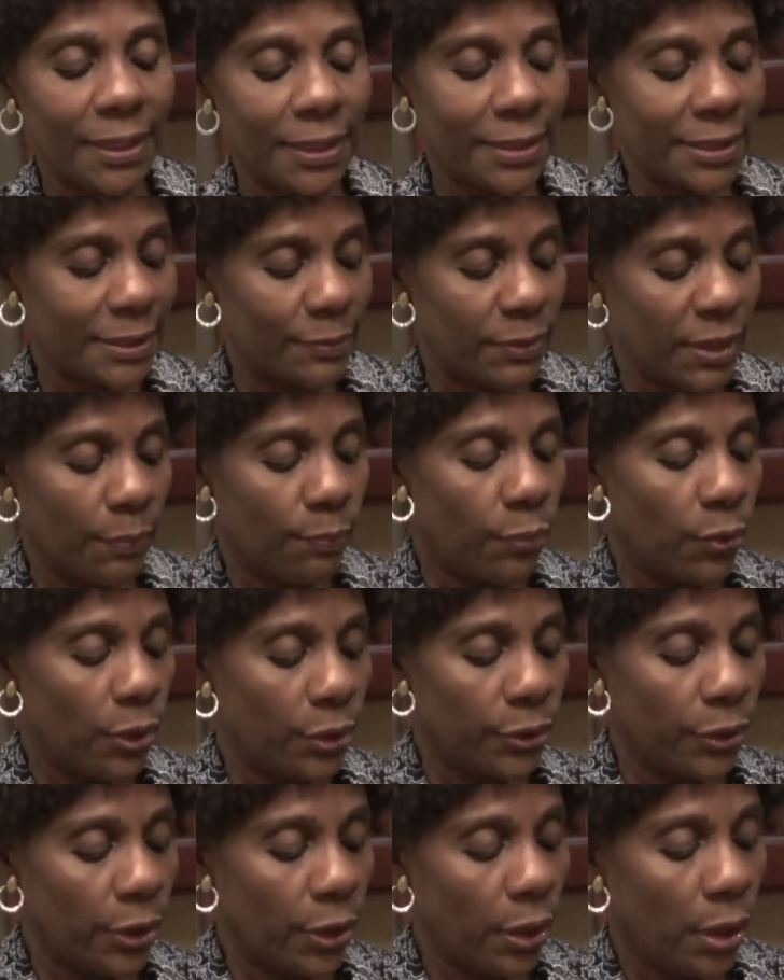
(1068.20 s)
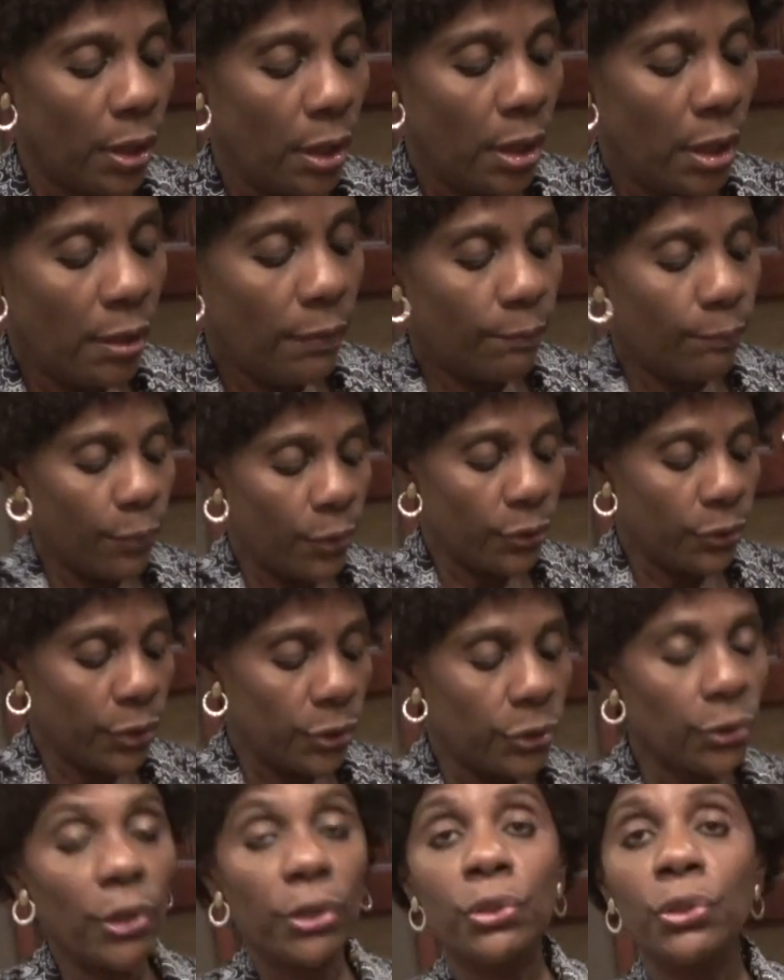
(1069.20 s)
is the
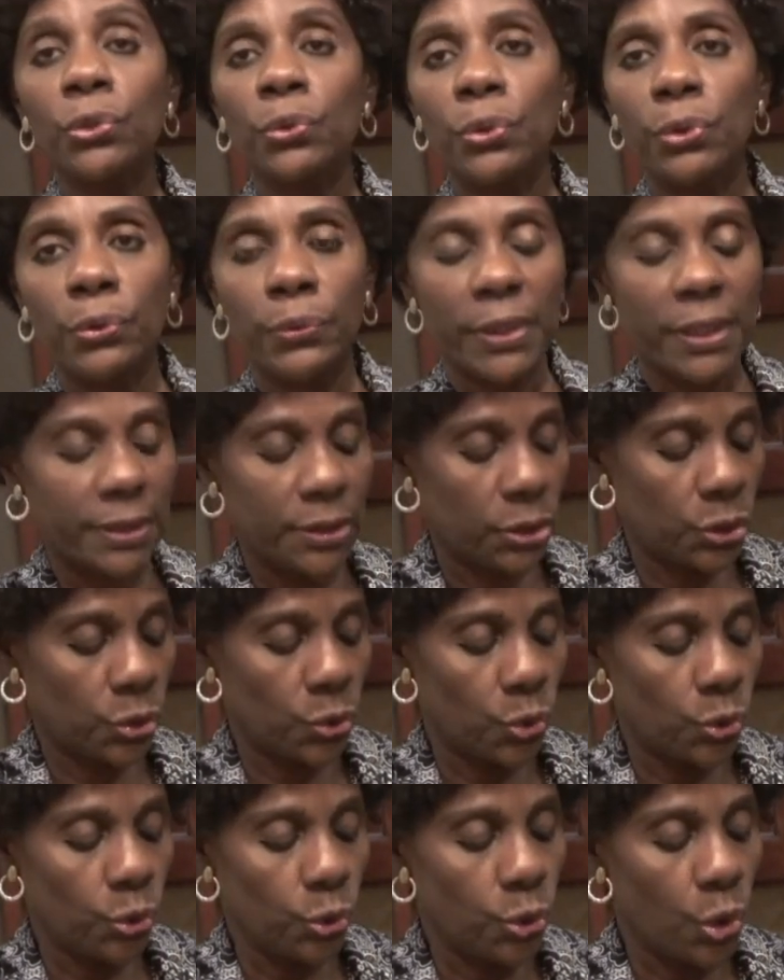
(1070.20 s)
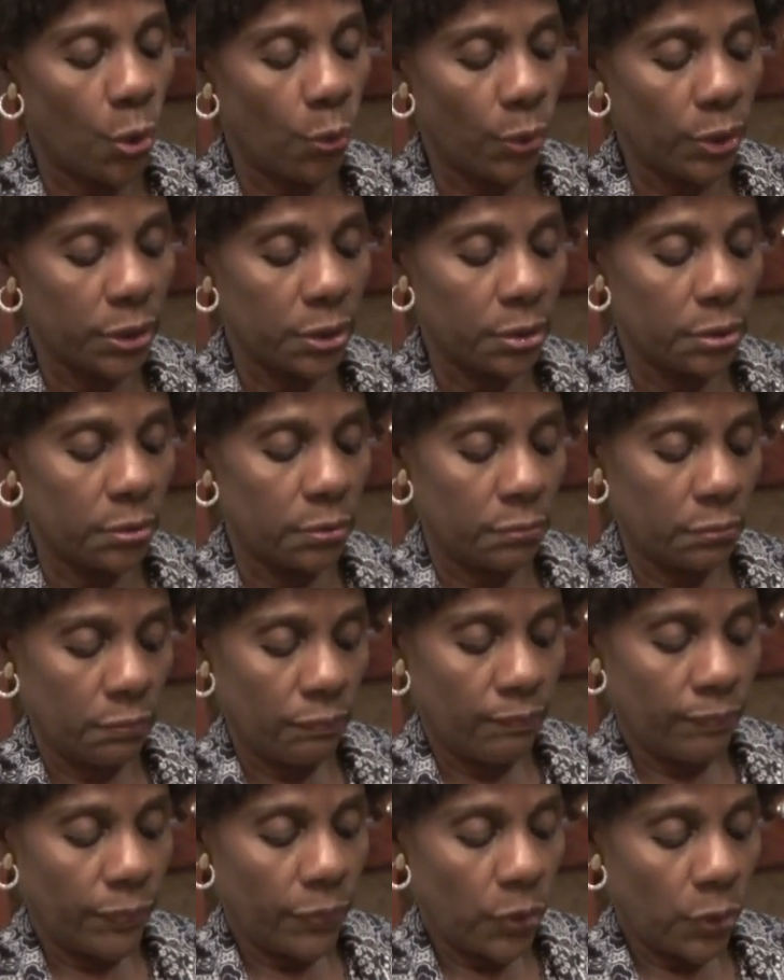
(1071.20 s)
butter turn to grease. So you don't want
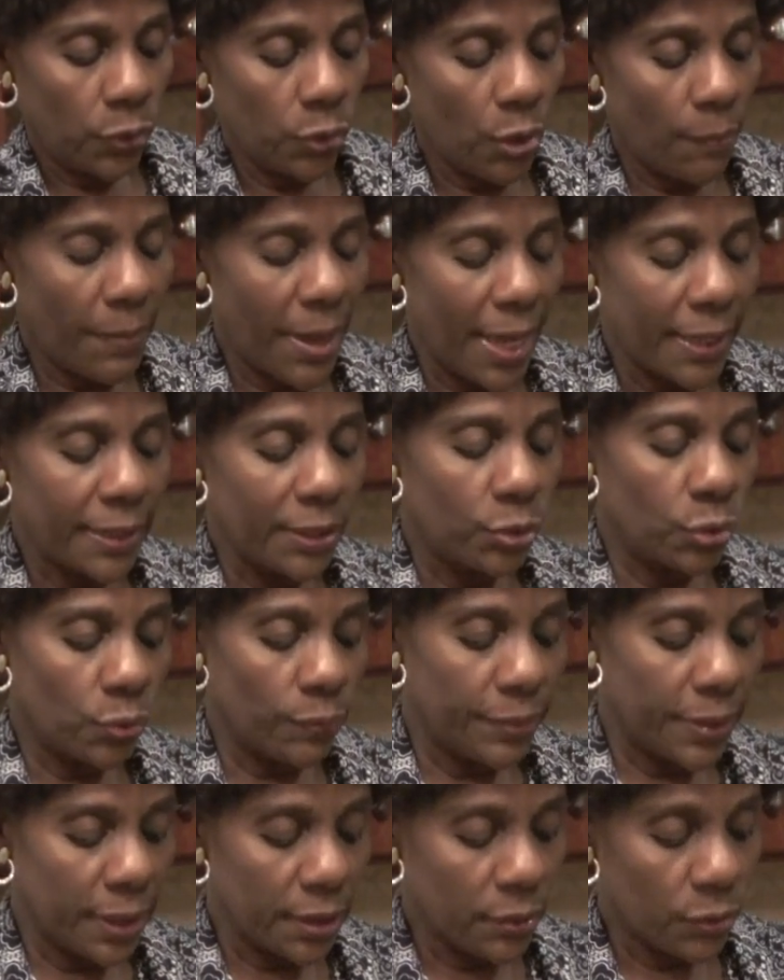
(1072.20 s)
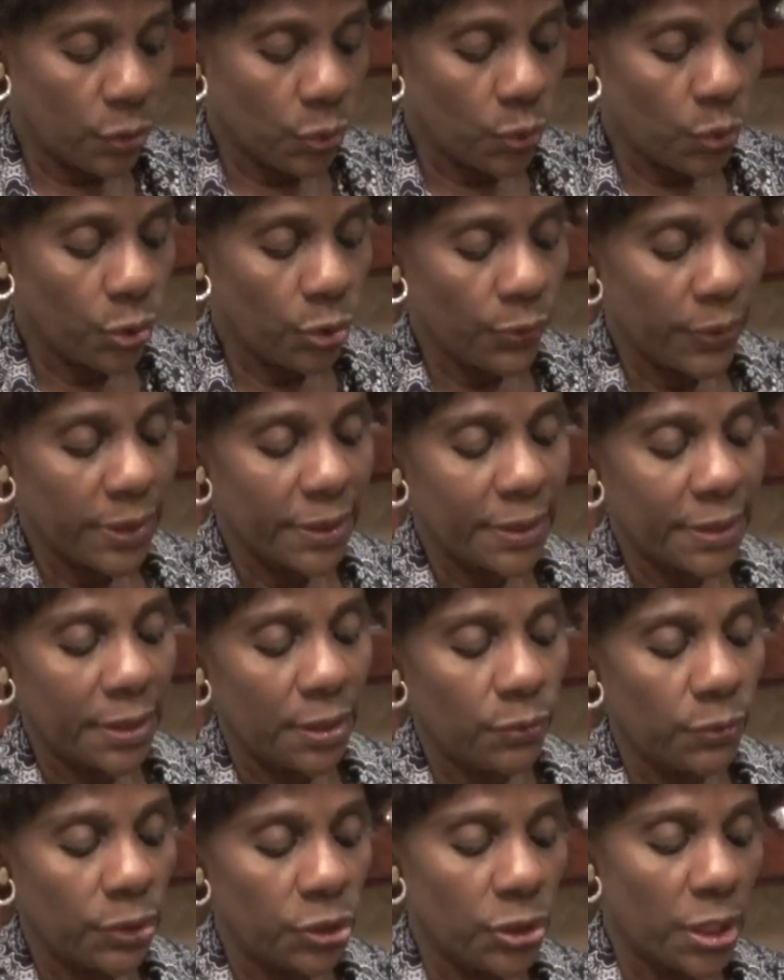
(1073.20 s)
your body to be too greasy.
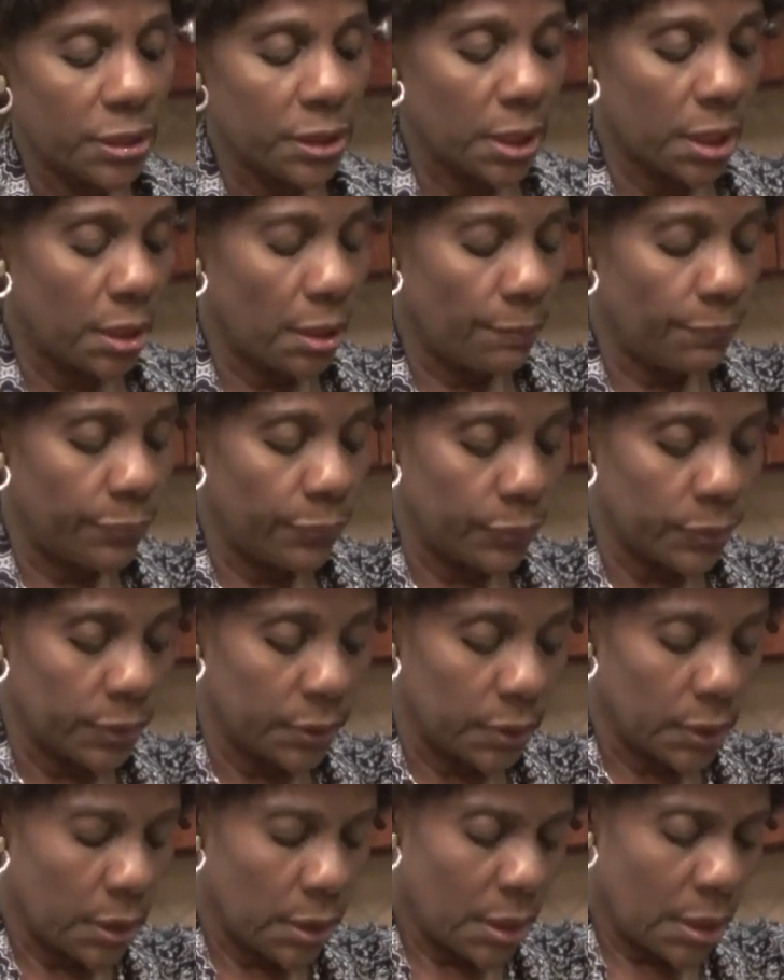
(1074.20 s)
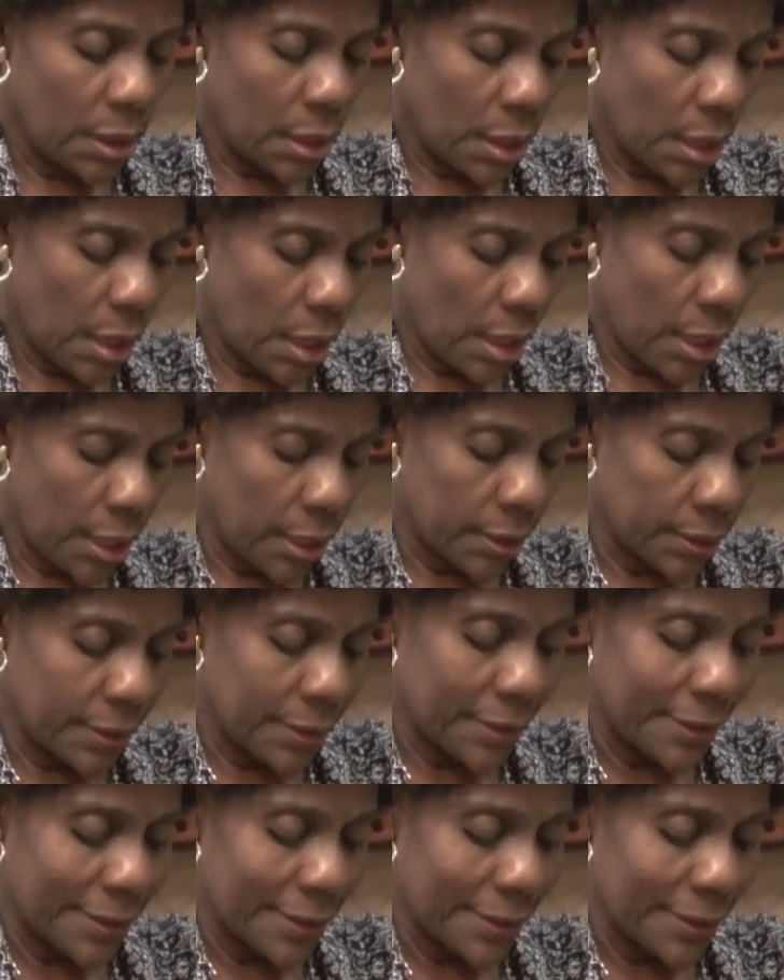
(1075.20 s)
We're just gonna put a